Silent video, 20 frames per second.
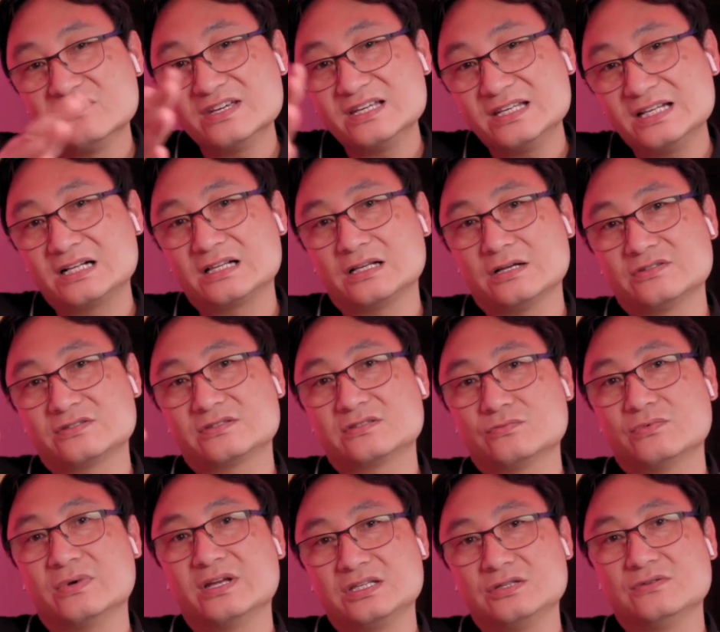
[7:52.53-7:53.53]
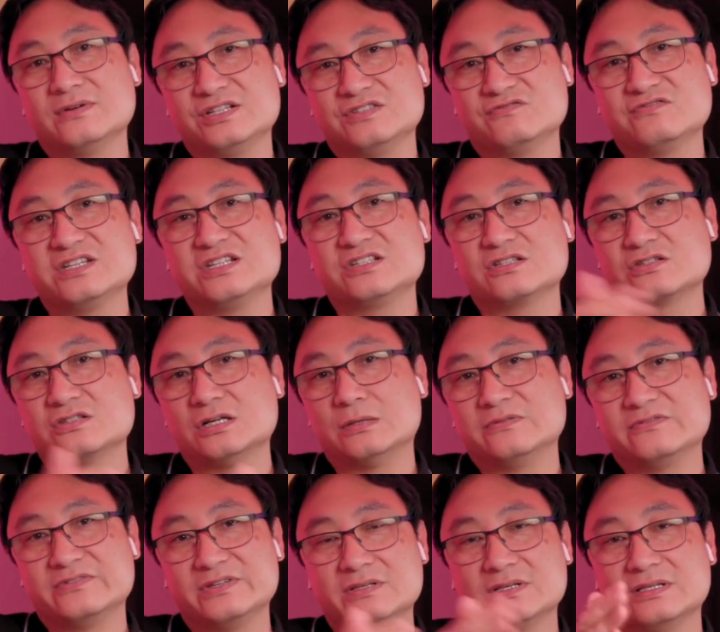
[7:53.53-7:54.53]
really close to when you reach the top
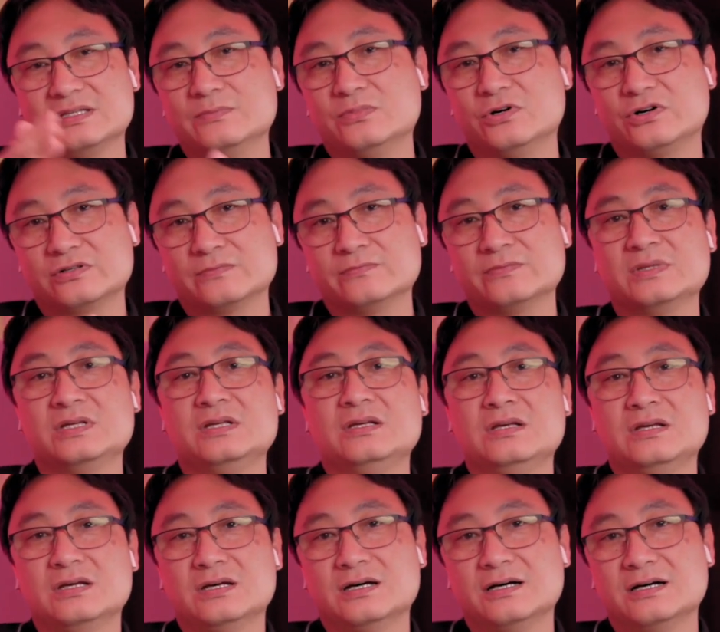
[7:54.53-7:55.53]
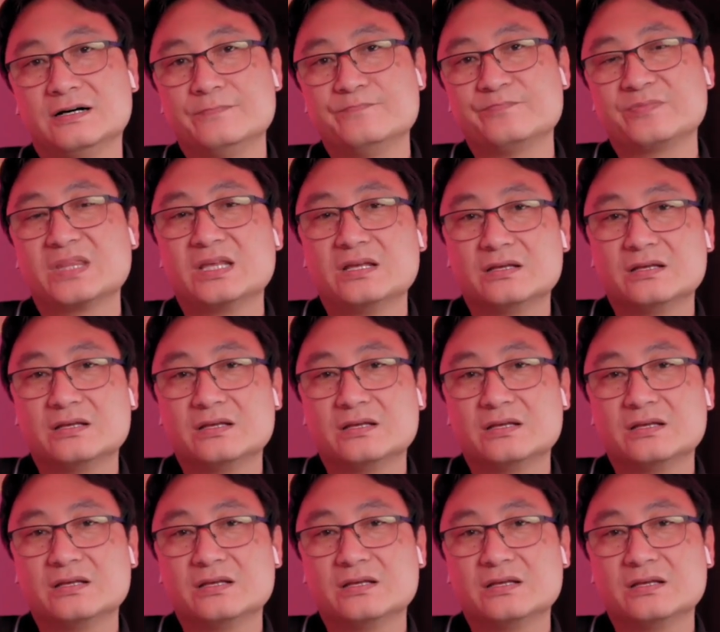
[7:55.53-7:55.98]
of it and the bottom.